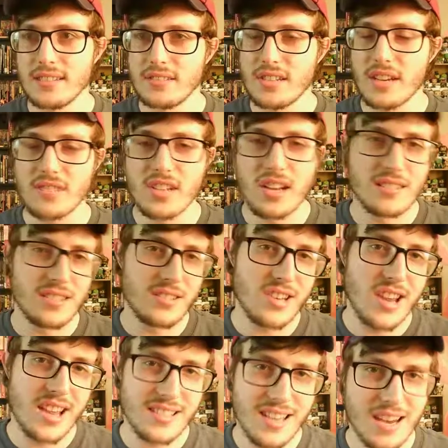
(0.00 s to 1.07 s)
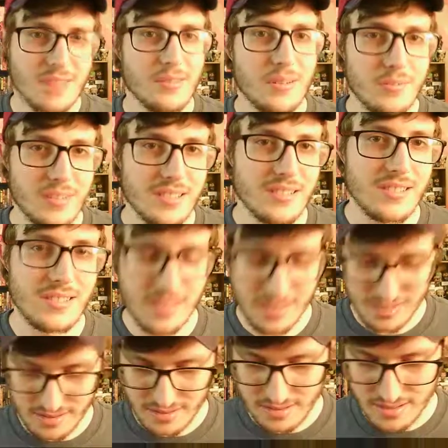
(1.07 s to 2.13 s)
Jeff Johns' JSA run, which
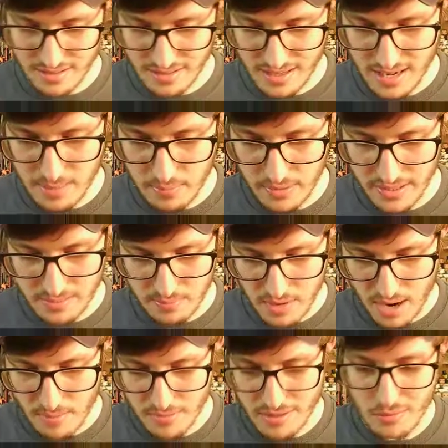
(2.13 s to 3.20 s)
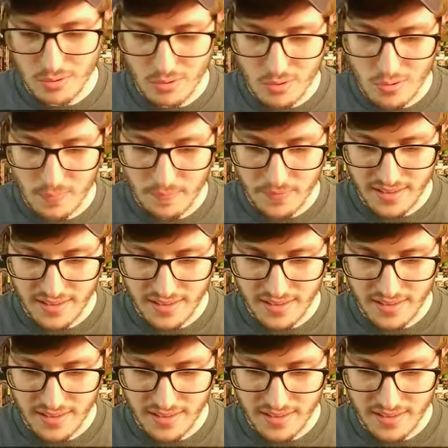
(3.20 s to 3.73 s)
he plays a prominent role